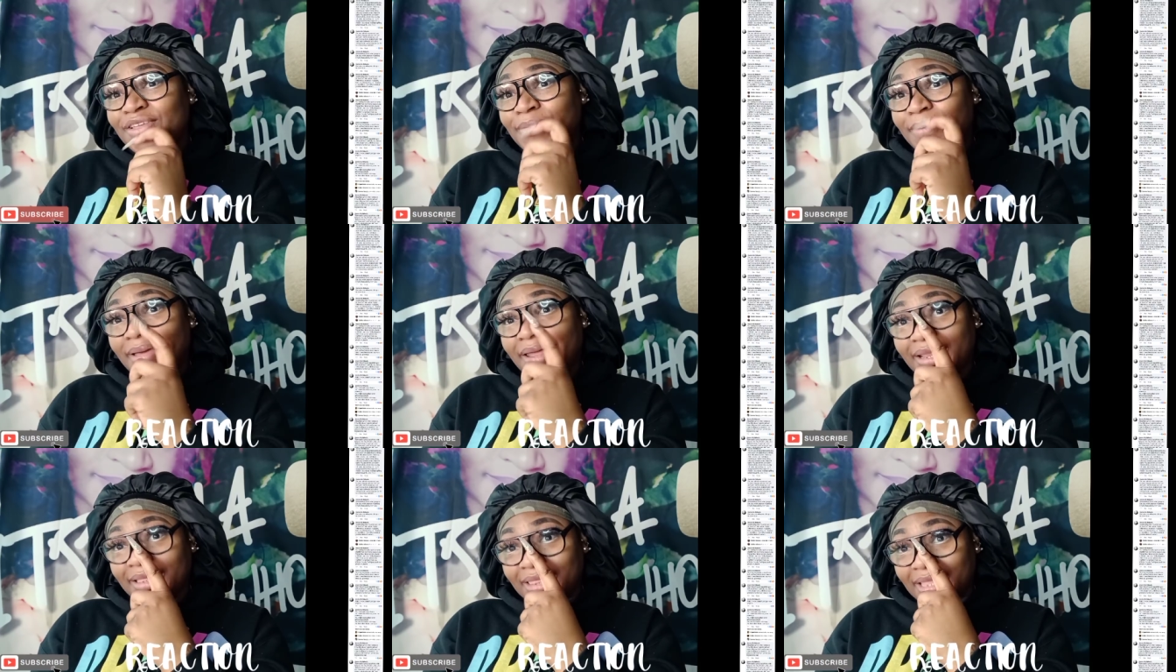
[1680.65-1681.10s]
You
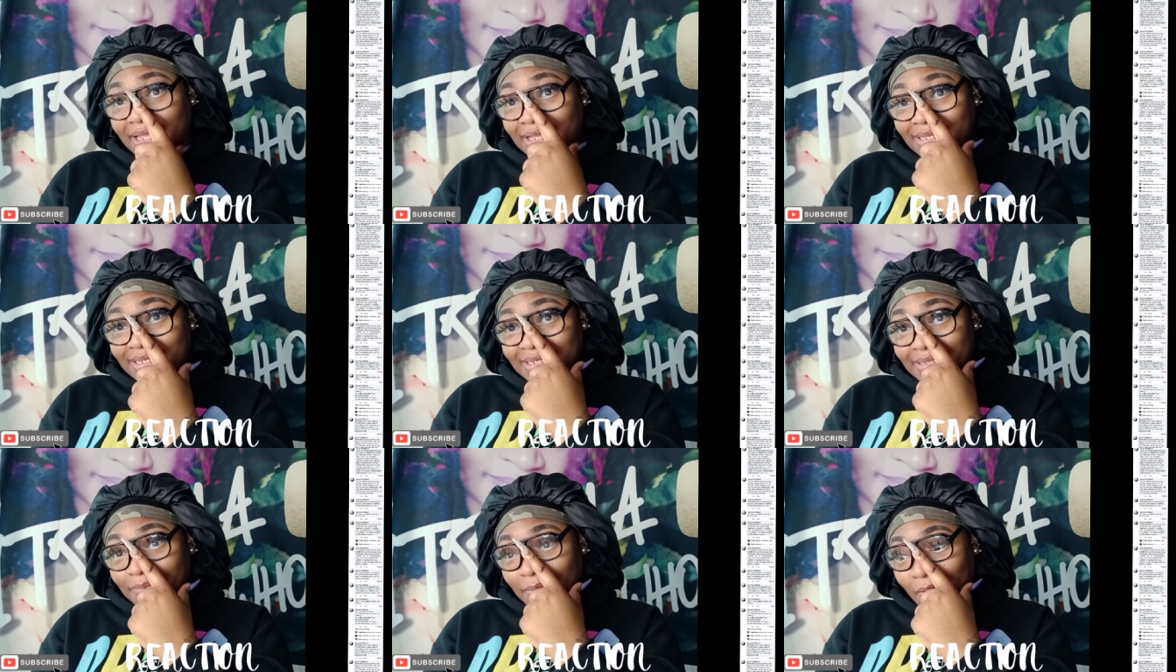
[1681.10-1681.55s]
better
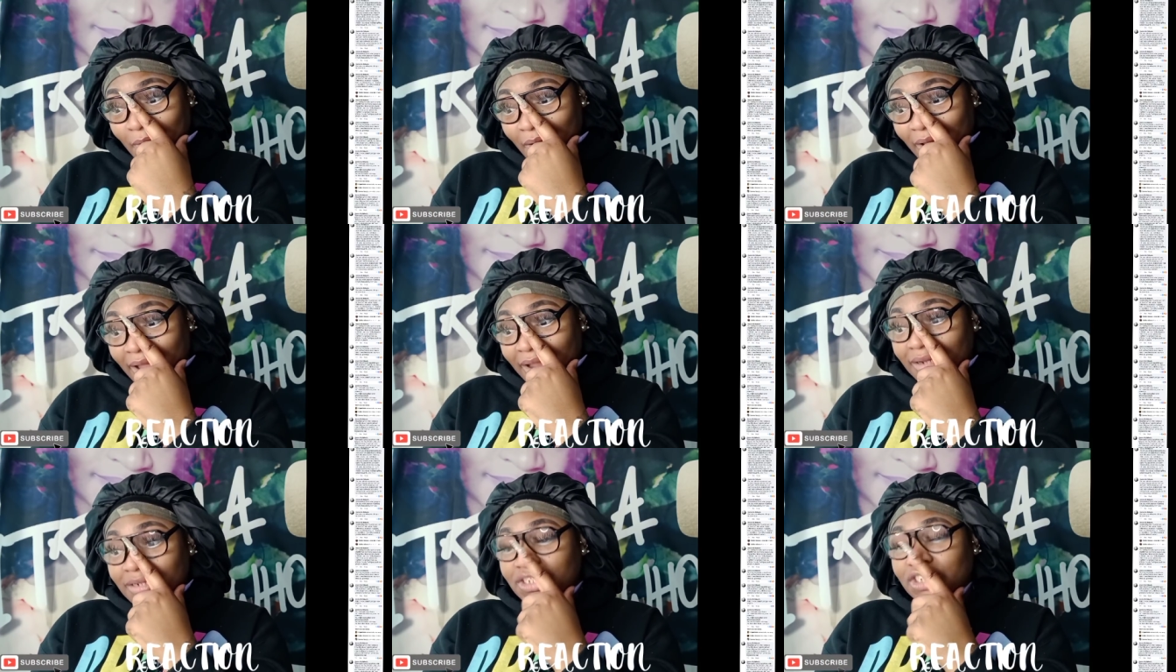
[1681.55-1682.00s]
think
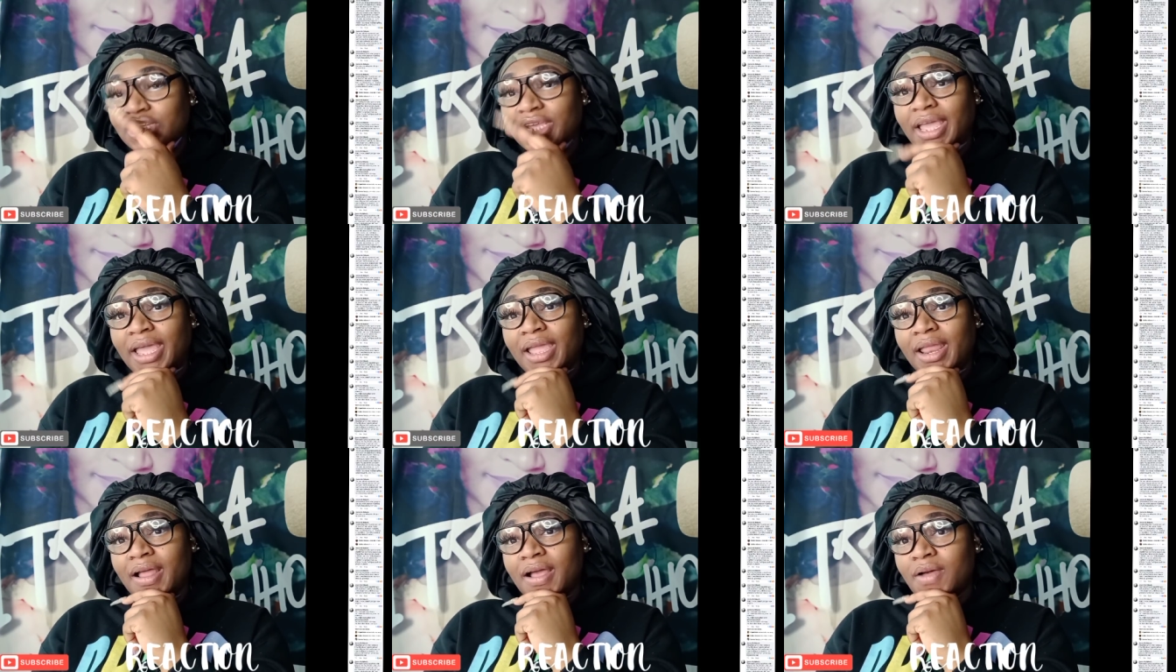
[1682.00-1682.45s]
smart.
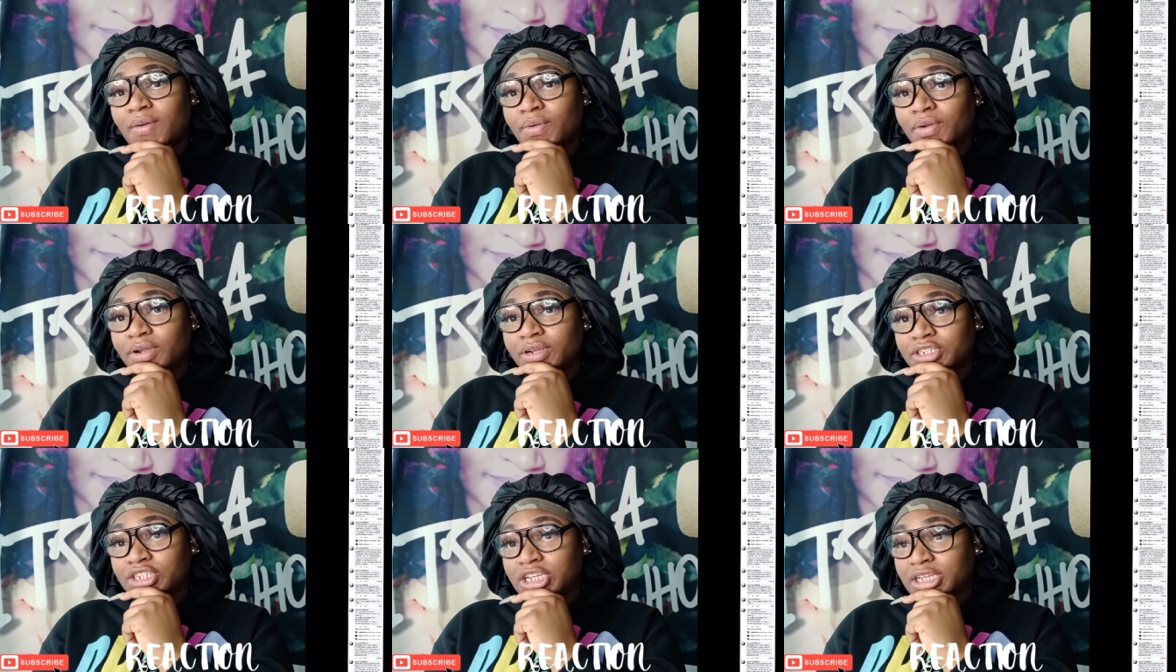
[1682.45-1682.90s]
She ain't
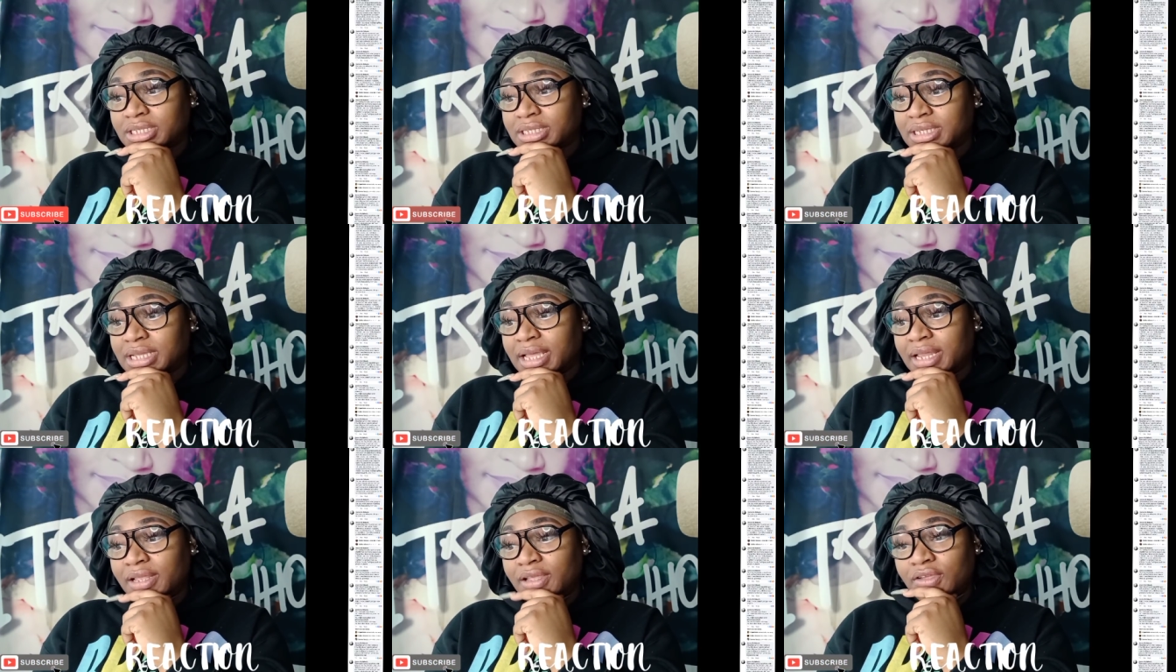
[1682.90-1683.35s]
on here just
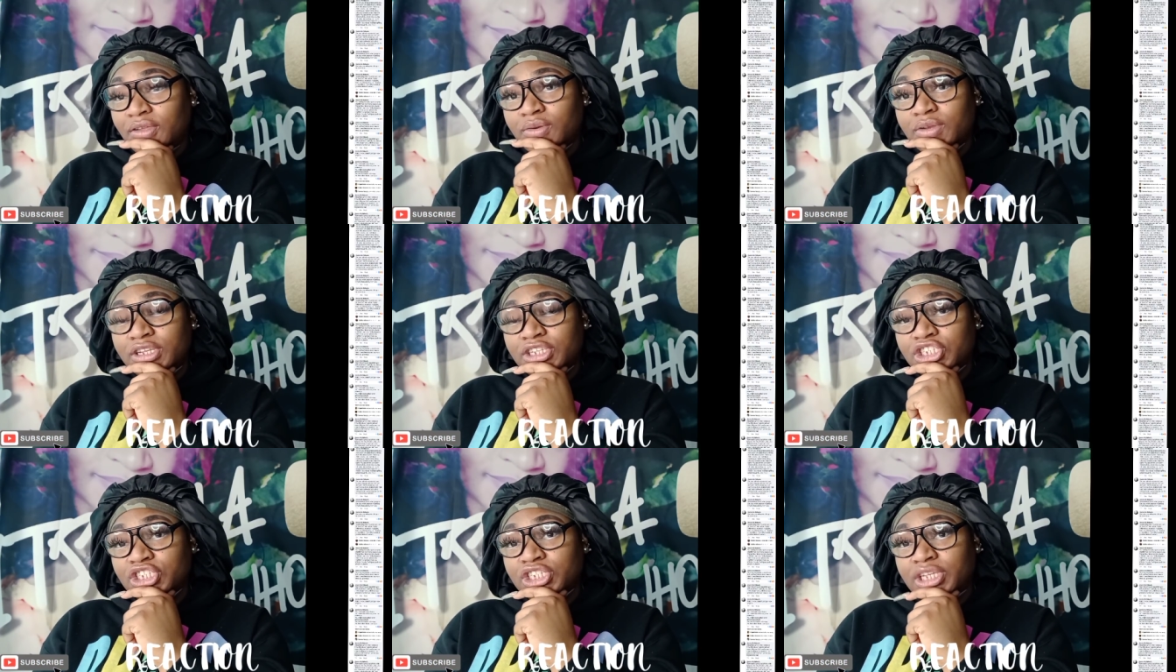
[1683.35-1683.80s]
telling you
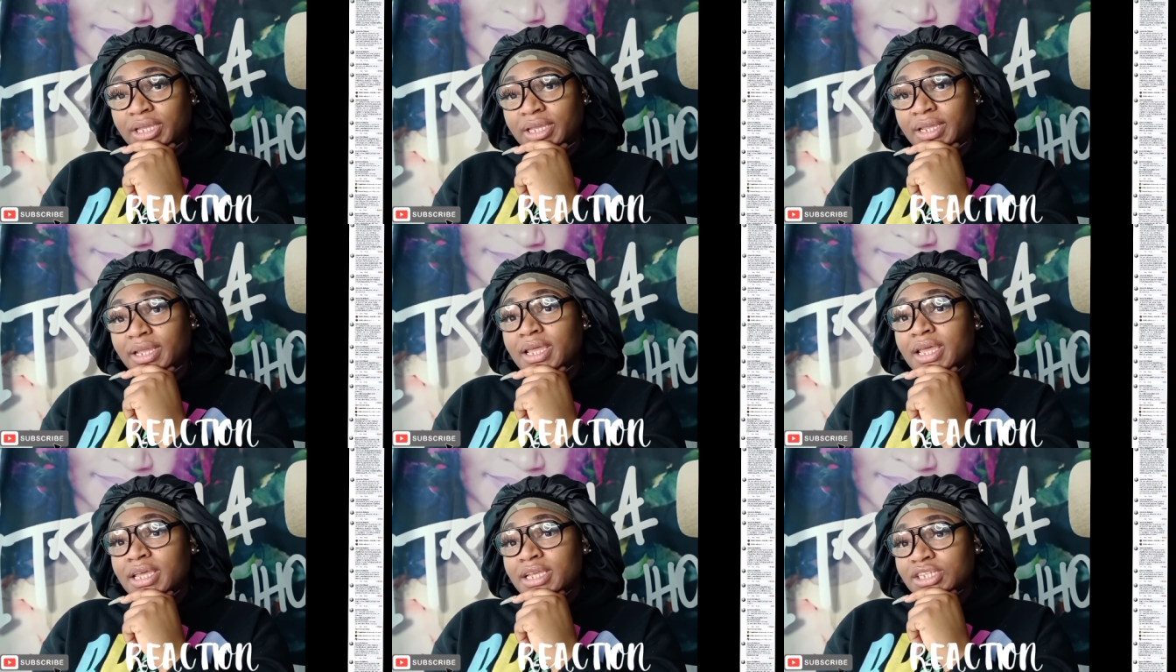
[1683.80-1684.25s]
this
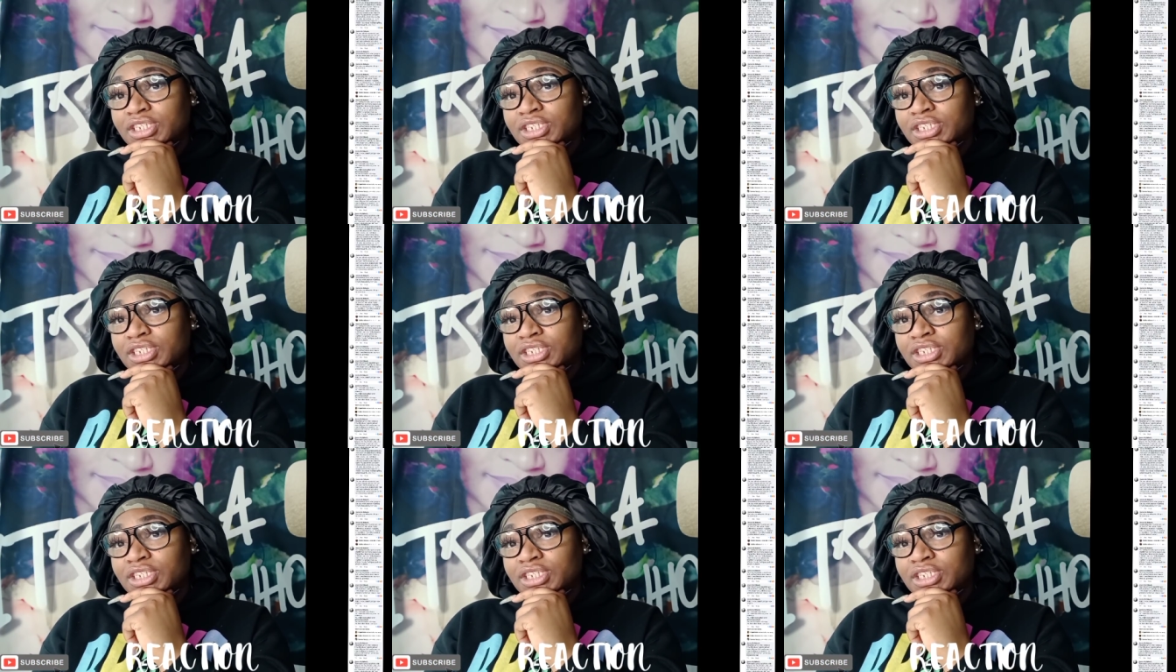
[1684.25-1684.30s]
shit.